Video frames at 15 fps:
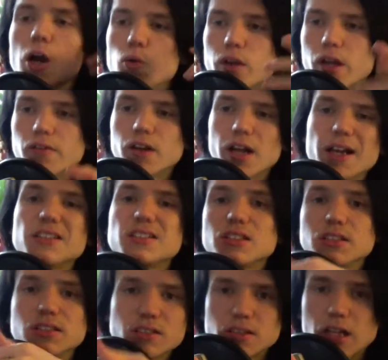we have like
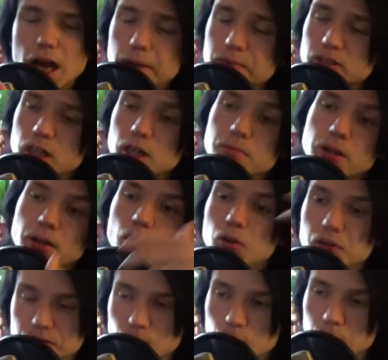this time skip and
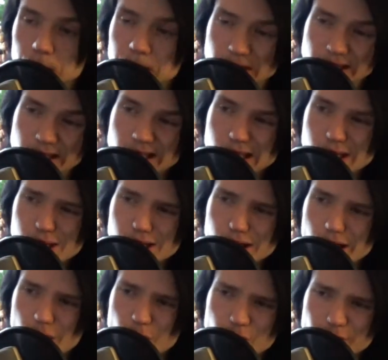also older.
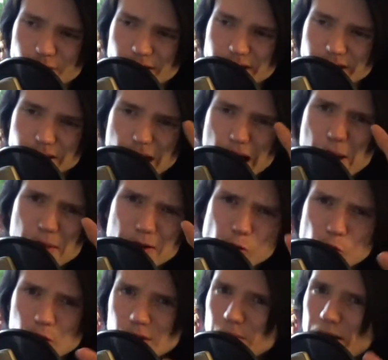I was thinking
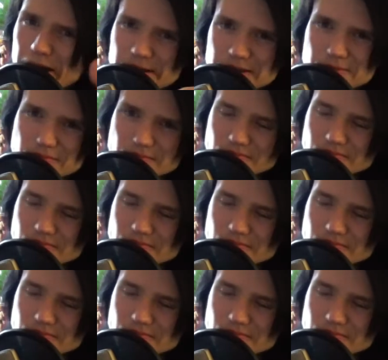we'll make.